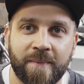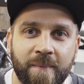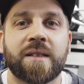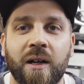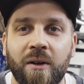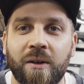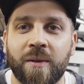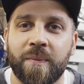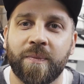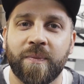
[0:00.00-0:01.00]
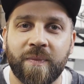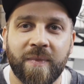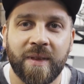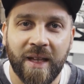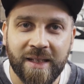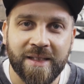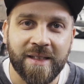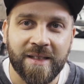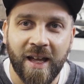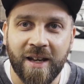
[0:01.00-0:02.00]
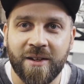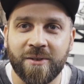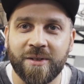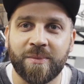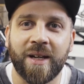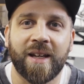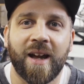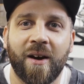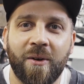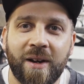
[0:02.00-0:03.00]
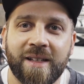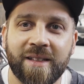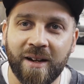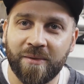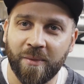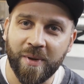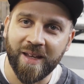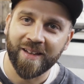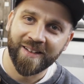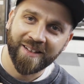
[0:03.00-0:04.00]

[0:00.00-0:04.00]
So that's the sad news, but they are only sad for me.